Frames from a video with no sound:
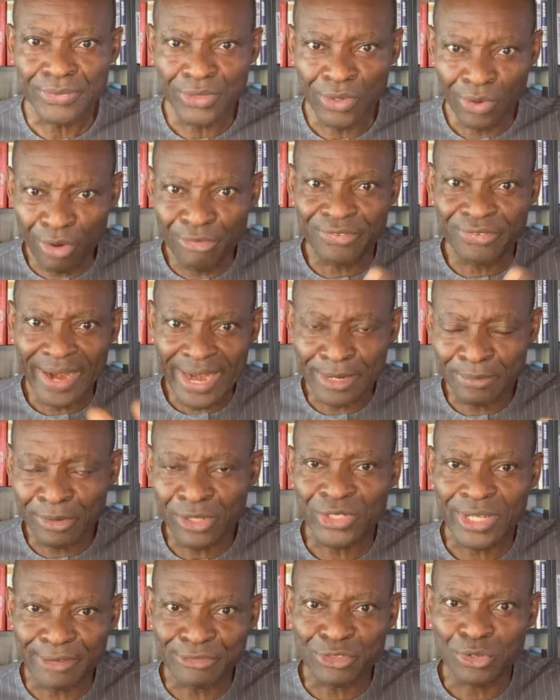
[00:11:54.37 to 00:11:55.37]
Offer it,
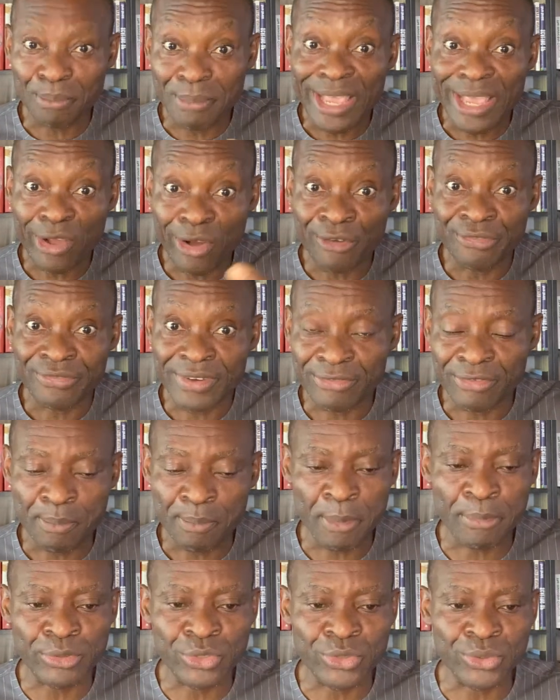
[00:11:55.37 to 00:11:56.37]
because you have to make offer for
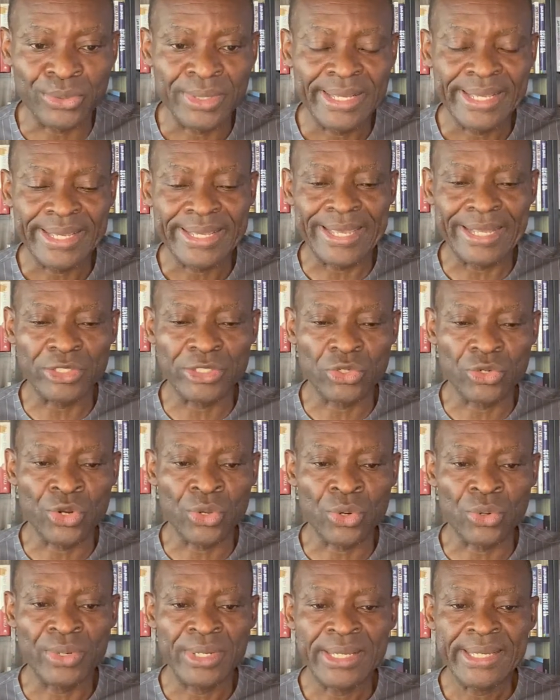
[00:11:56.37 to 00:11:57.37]
people to get to
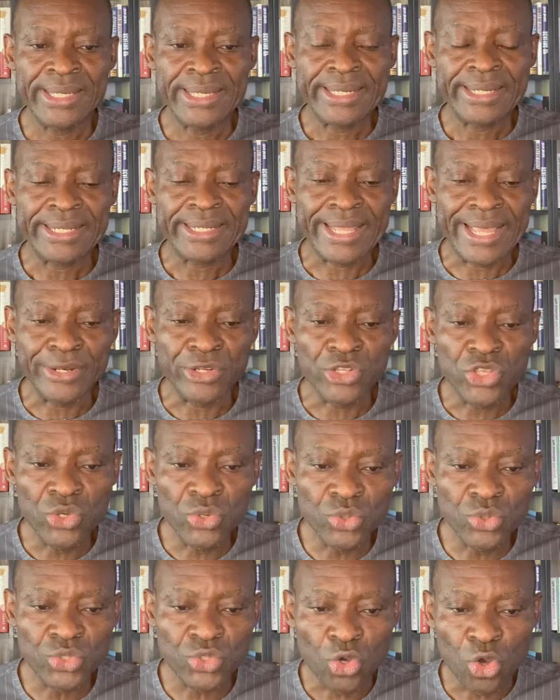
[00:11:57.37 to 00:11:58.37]
know. Then
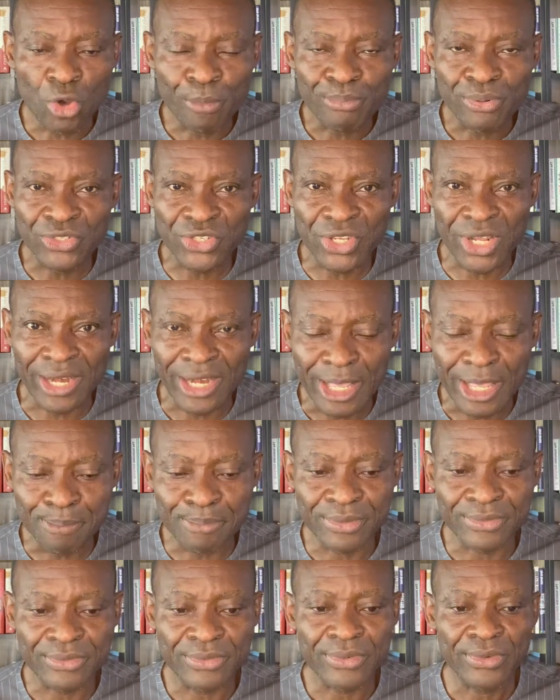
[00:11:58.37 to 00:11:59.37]
use Ogbo's Clip
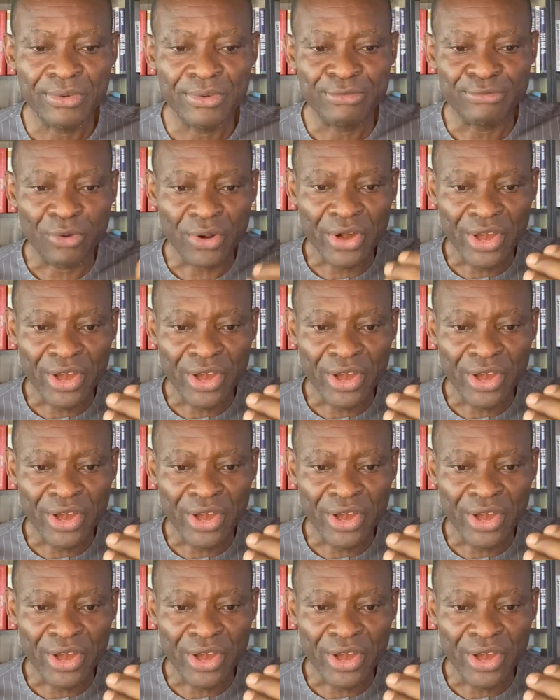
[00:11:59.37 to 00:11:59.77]
for